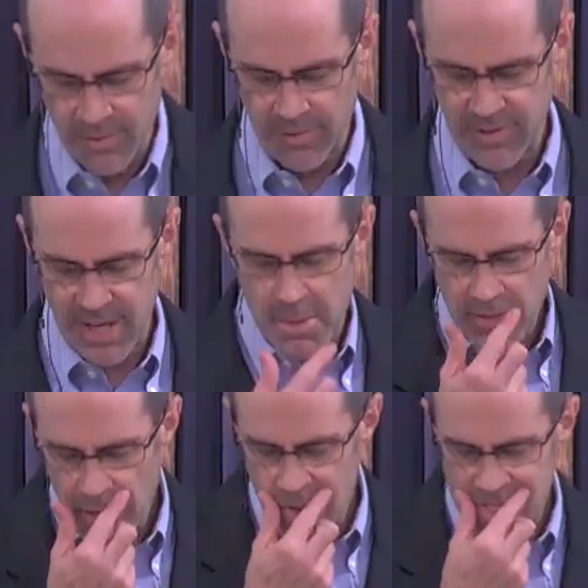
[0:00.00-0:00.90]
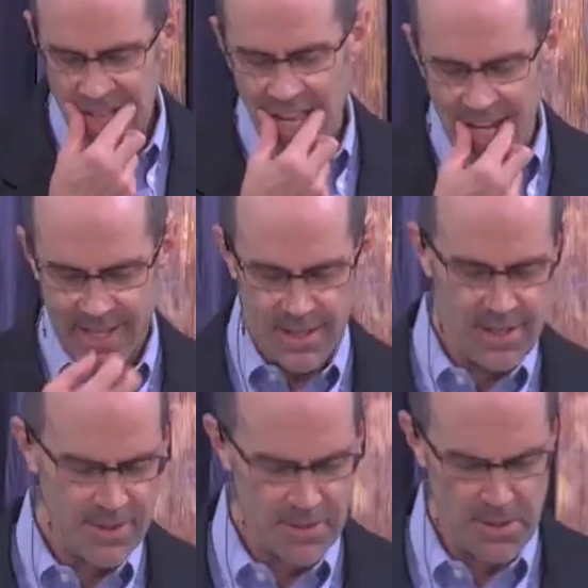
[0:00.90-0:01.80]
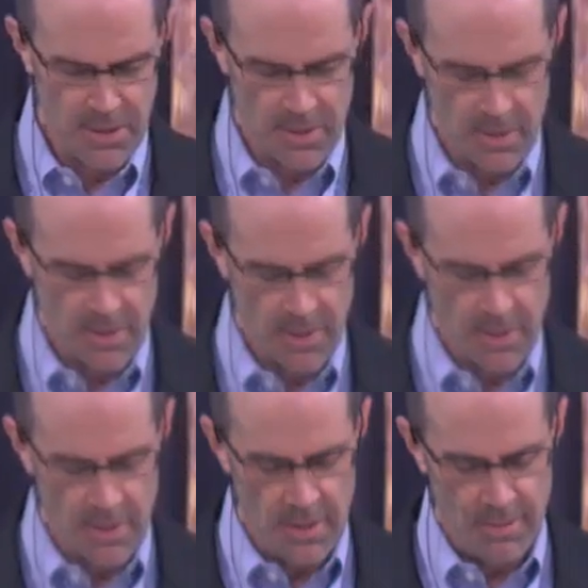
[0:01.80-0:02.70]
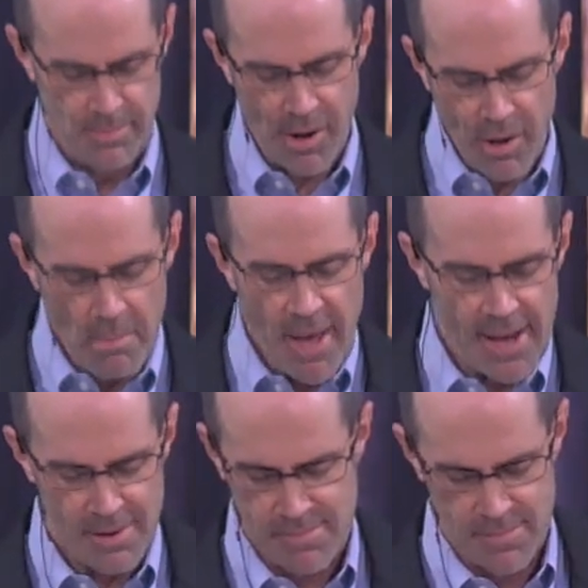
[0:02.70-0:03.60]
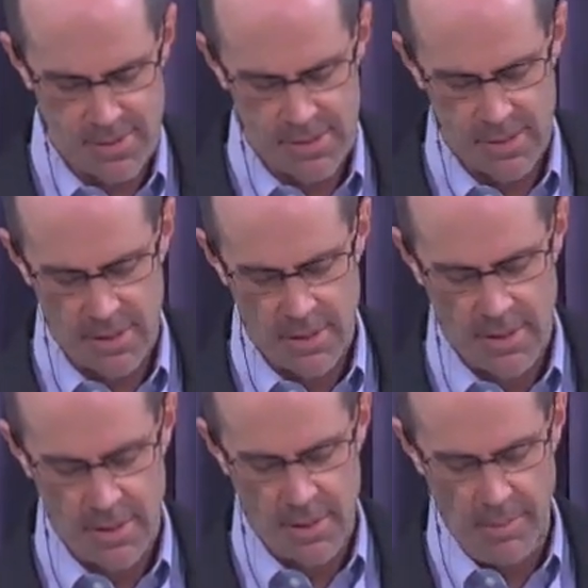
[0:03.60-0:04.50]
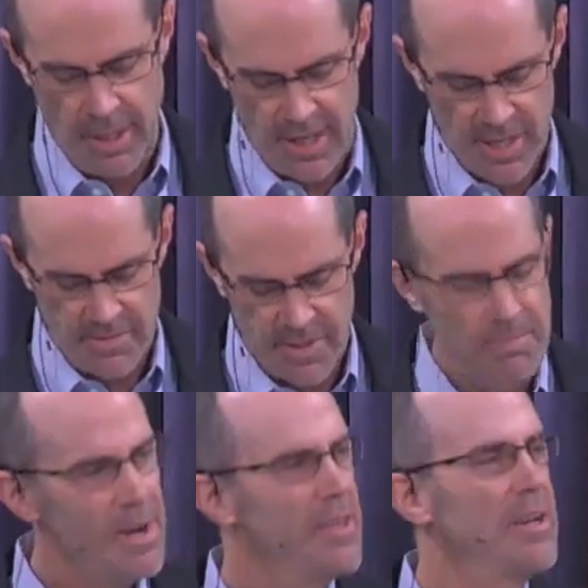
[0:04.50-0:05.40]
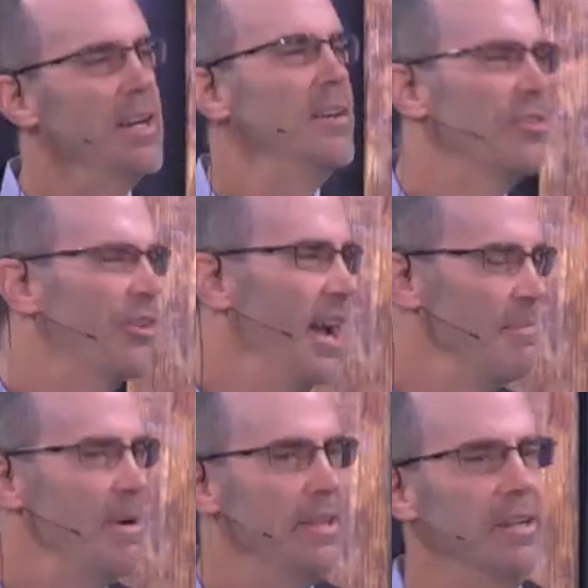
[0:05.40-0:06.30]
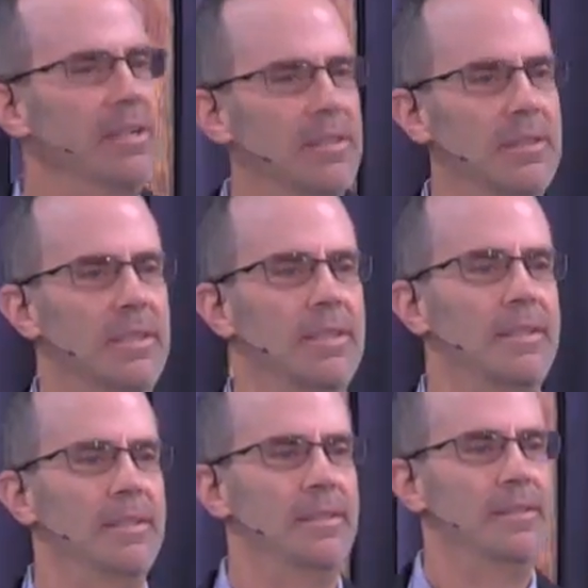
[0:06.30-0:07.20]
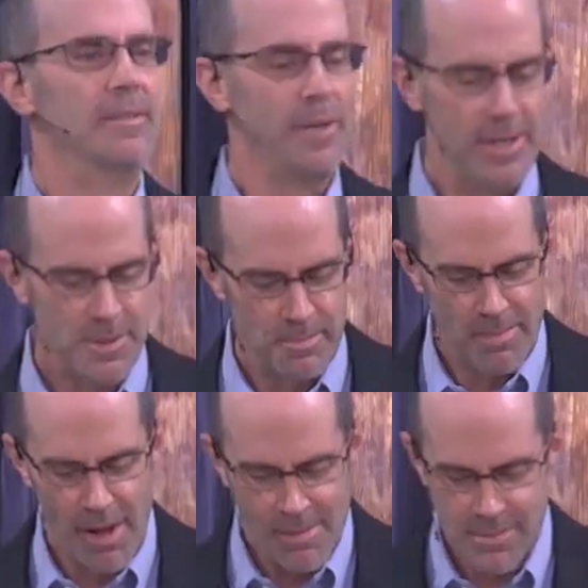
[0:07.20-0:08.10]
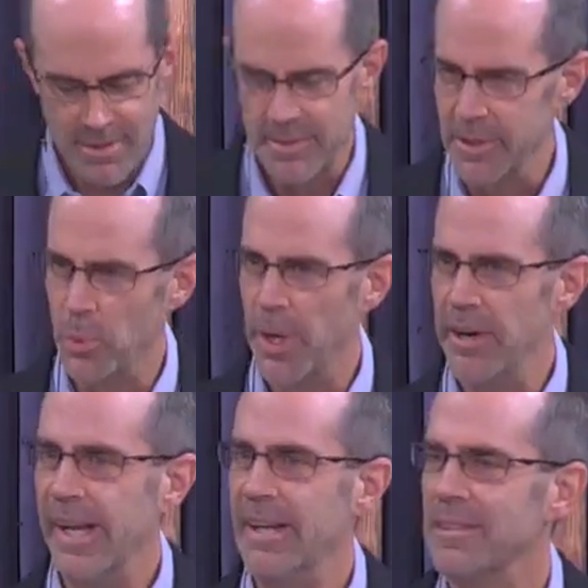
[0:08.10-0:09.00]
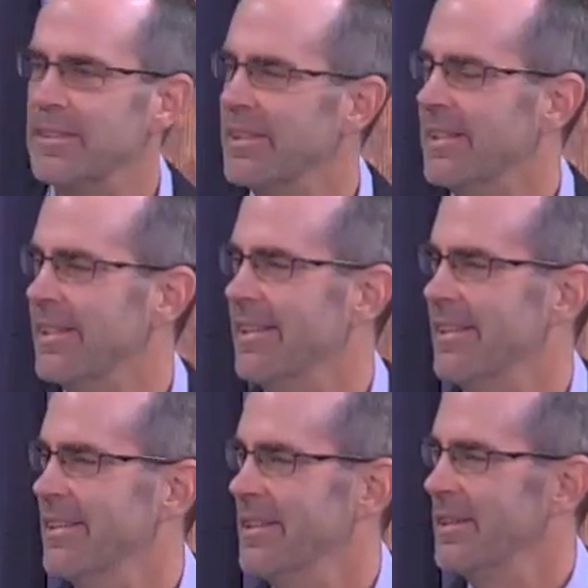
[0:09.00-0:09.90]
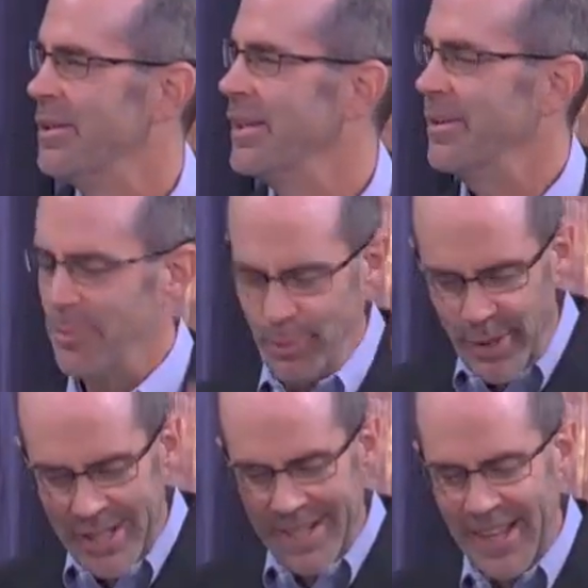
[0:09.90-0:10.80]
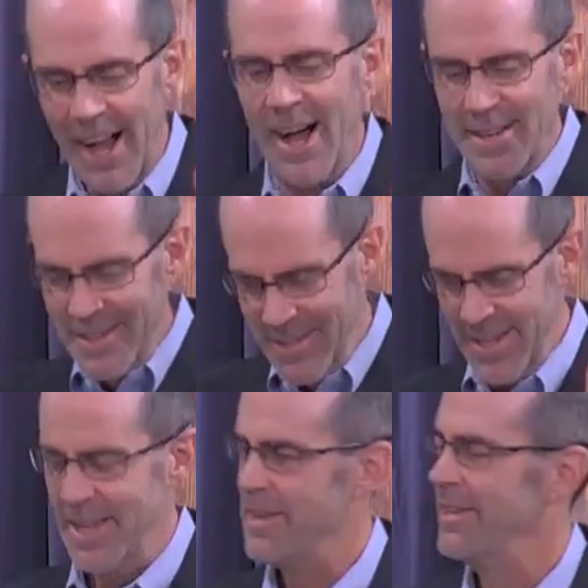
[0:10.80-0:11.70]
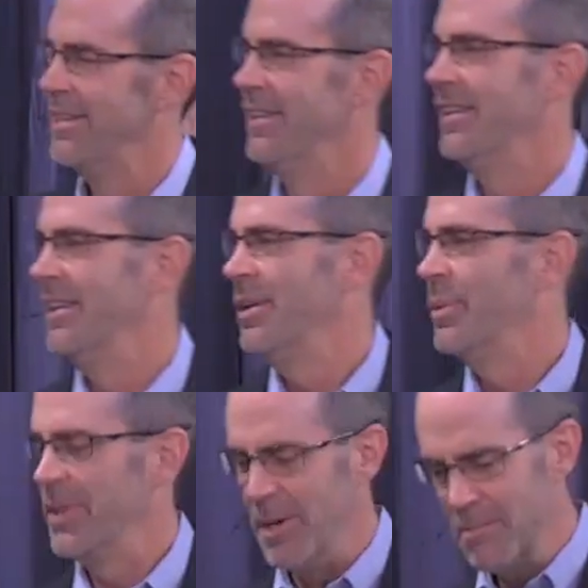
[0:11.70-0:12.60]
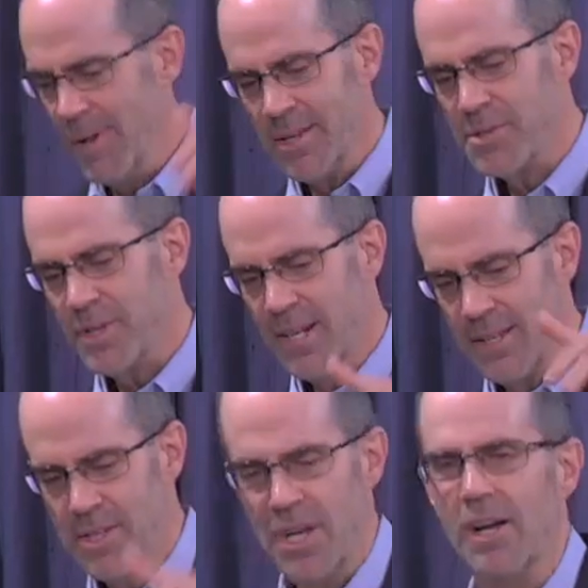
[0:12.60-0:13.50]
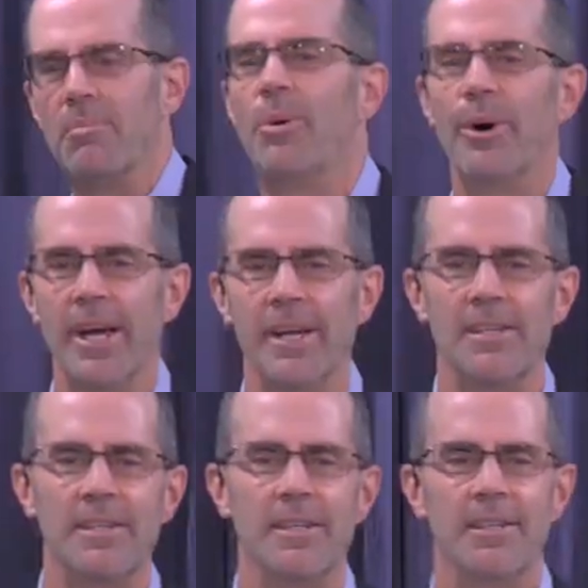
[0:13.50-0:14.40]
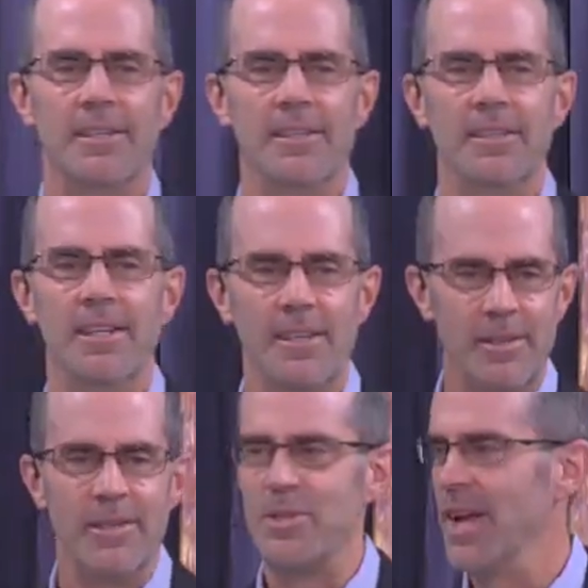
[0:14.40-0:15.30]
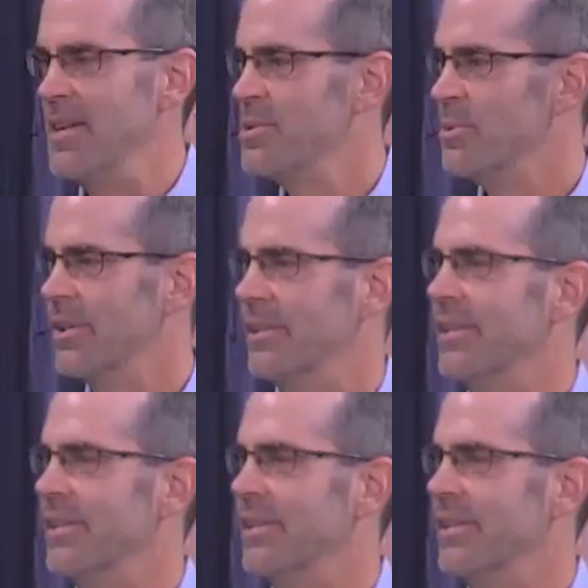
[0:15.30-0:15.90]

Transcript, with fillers: Timothy was like this. Paul met him because of his mother and his grandmother. So I just, moms, you weary? But look what God did with their ministry to this young boy that literally changed the world.